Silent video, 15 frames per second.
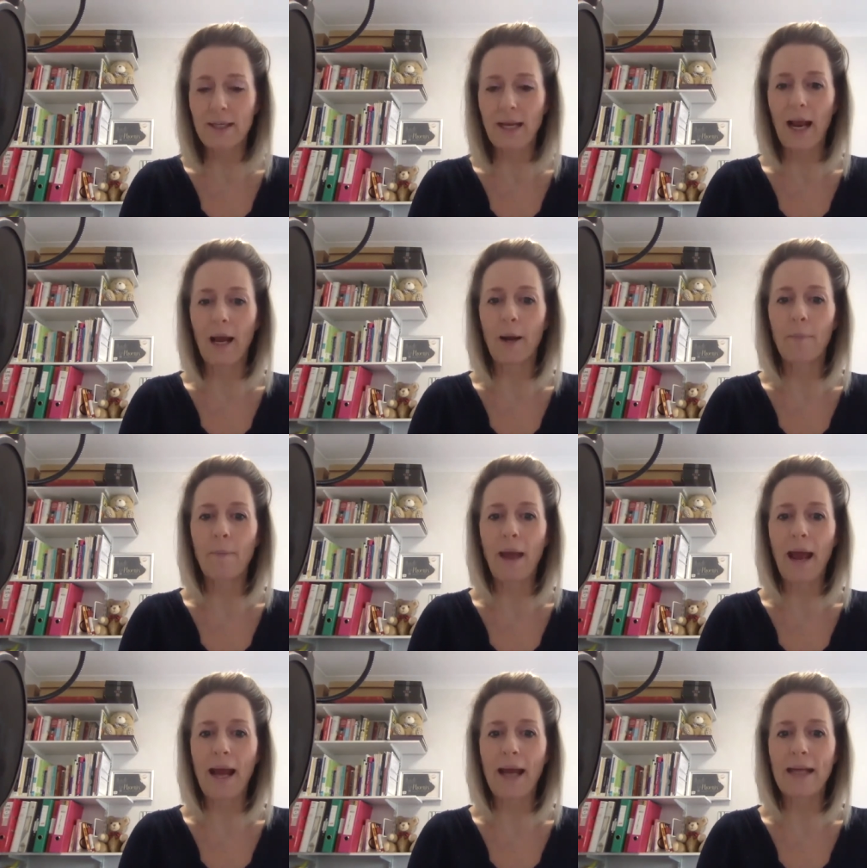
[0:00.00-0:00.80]

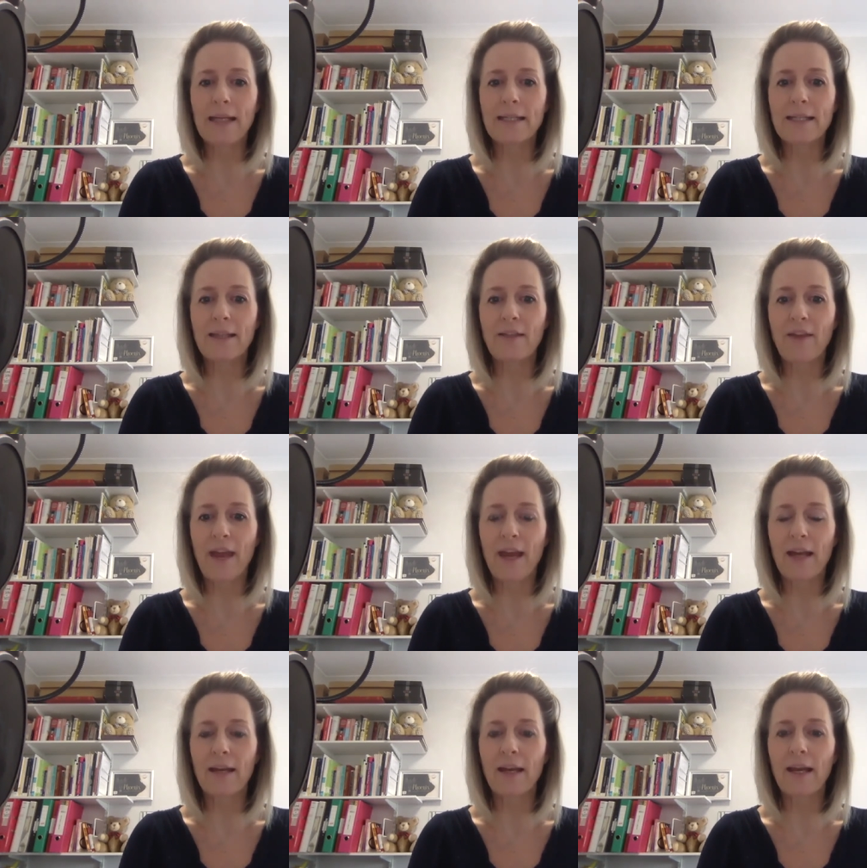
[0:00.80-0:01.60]
And
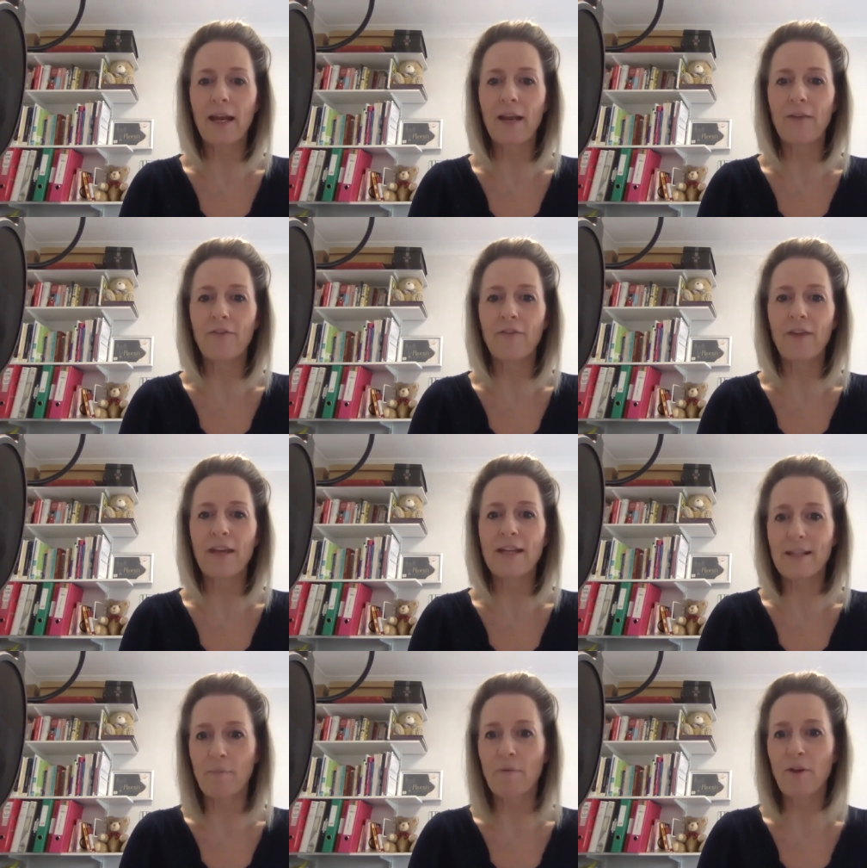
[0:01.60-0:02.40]
then if
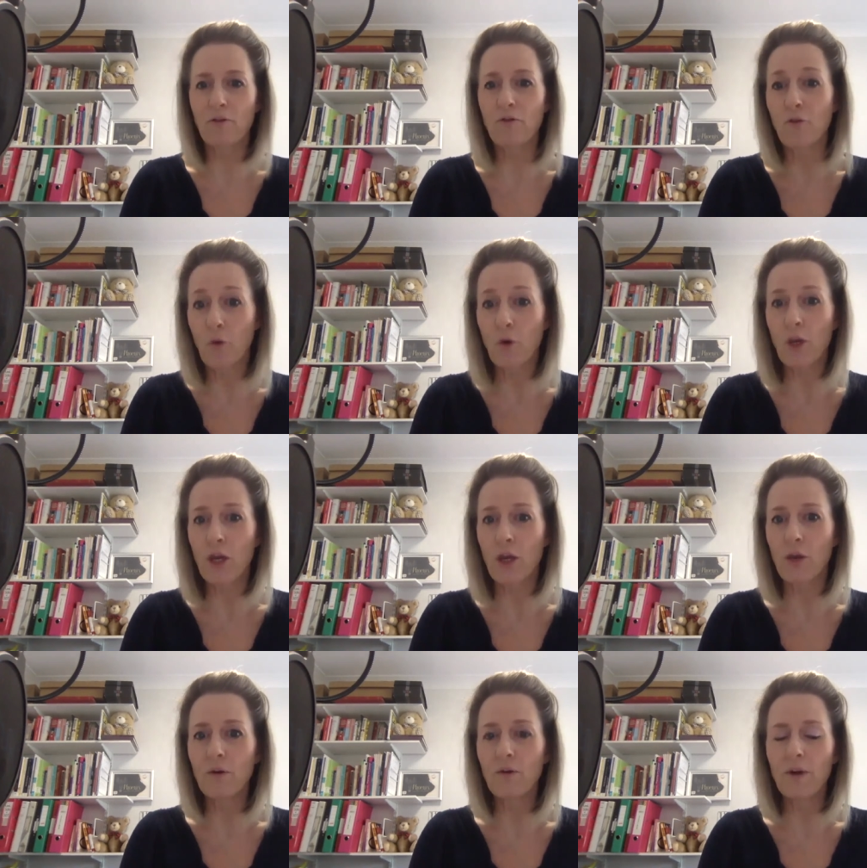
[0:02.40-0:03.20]
it's something for
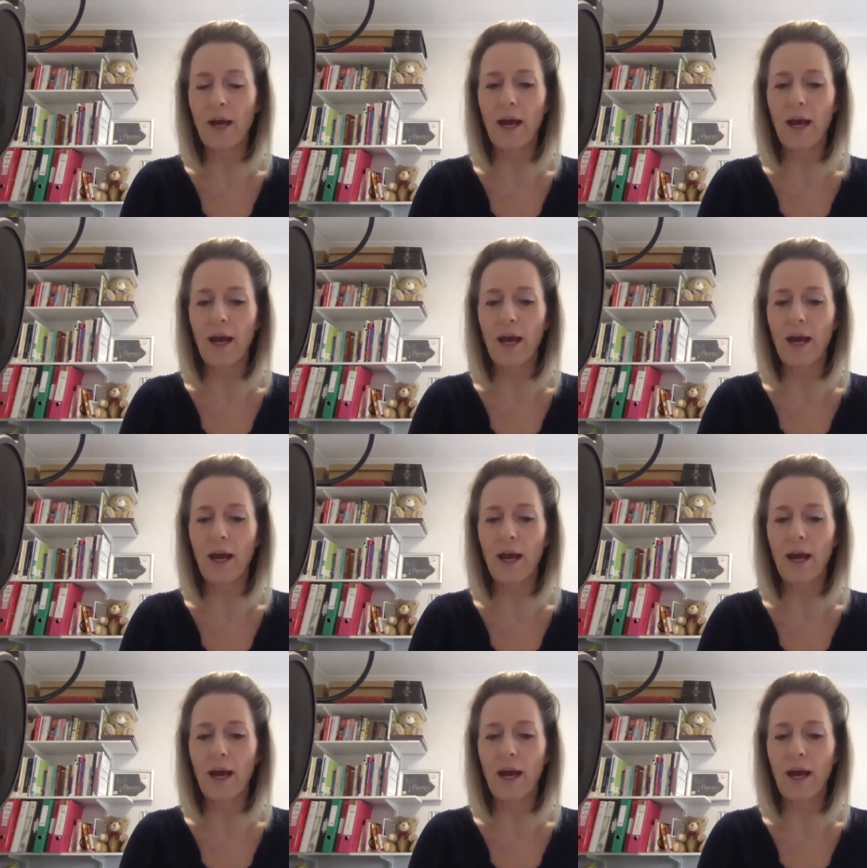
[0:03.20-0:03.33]
you,